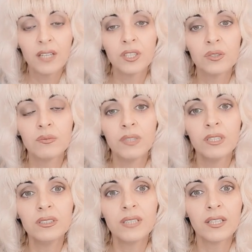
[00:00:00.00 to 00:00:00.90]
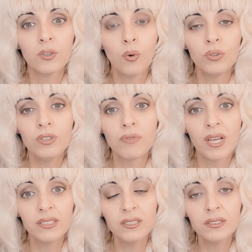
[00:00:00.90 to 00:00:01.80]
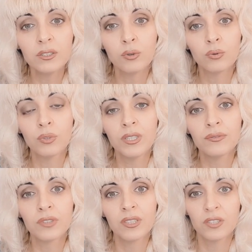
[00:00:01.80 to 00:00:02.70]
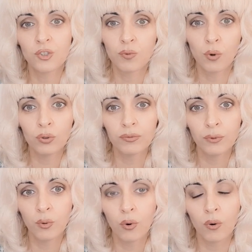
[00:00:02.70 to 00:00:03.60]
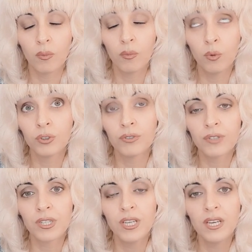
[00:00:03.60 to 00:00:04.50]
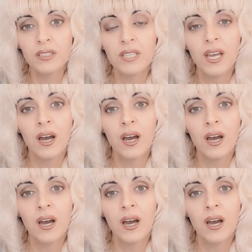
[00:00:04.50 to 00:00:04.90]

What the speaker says: That means that only residents who lived in Gibraltar for more than 3 years